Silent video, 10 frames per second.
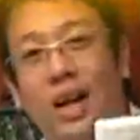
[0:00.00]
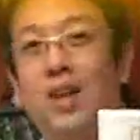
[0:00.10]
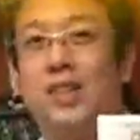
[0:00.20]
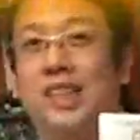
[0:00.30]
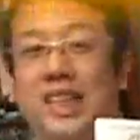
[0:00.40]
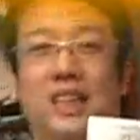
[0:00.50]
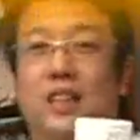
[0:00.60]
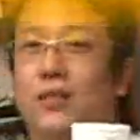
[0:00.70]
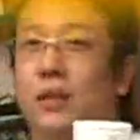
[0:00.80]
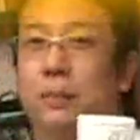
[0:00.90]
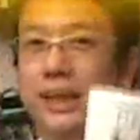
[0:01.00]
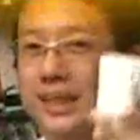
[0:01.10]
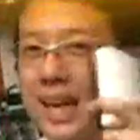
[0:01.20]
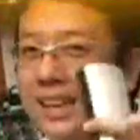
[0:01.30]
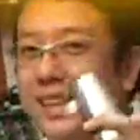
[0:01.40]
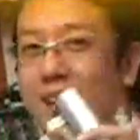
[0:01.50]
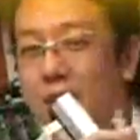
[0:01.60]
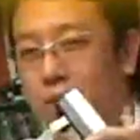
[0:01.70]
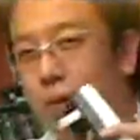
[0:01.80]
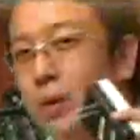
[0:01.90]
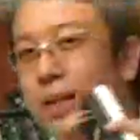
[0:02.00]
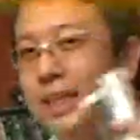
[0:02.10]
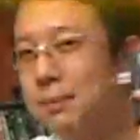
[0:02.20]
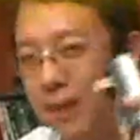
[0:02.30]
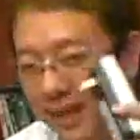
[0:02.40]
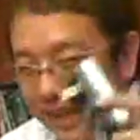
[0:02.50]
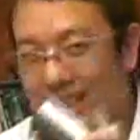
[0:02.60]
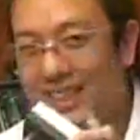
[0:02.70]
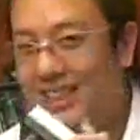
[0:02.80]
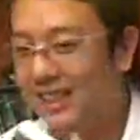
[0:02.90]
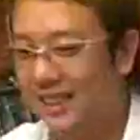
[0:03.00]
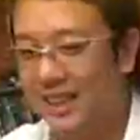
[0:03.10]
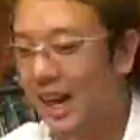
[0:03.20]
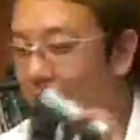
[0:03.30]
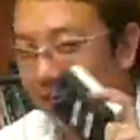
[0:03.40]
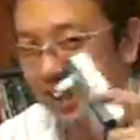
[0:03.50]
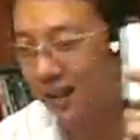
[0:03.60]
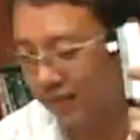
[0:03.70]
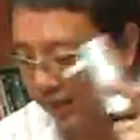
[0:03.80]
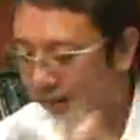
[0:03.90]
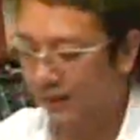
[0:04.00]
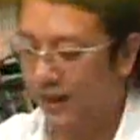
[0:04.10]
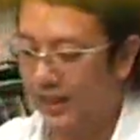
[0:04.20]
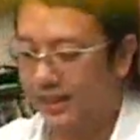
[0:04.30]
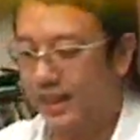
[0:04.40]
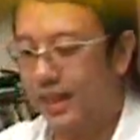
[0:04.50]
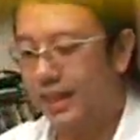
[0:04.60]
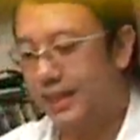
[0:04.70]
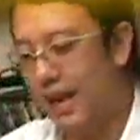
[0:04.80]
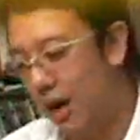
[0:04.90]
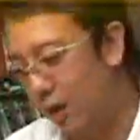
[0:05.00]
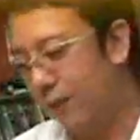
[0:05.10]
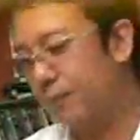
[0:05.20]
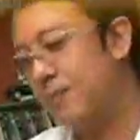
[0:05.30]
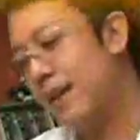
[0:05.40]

houses here in the Philippines. I tell you, through experience, I love this device. Now,